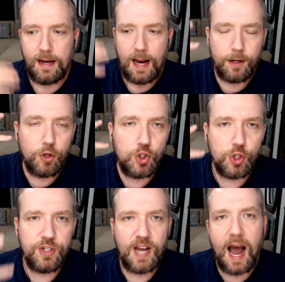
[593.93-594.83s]
and you
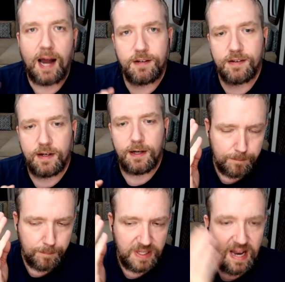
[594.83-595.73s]
should not
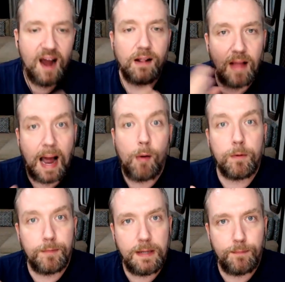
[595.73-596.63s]
be not
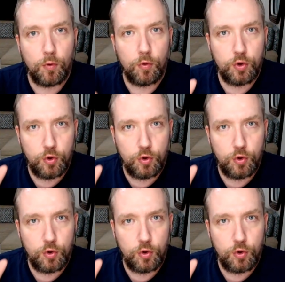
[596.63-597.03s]
allowing people